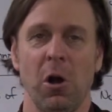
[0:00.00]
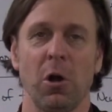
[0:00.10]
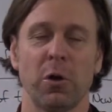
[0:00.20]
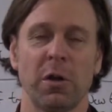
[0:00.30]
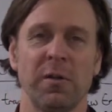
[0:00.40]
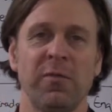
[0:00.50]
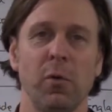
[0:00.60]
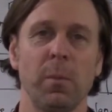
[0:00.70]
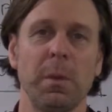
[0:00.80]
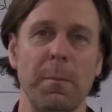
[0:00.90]
are going to
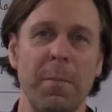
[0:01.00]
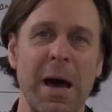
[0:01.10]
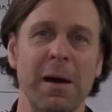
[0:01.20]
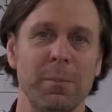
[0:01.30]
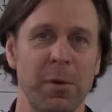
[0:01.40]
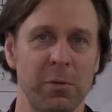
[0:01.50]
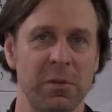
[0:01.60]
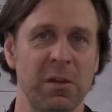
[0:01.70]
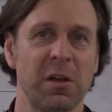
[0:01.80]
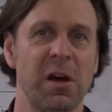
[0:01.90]
form the backbone
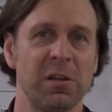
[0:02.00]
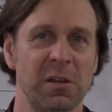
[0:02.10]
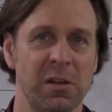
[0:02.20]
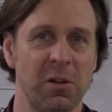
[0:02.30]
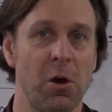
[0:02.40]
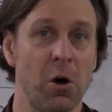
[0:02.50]
of the Continental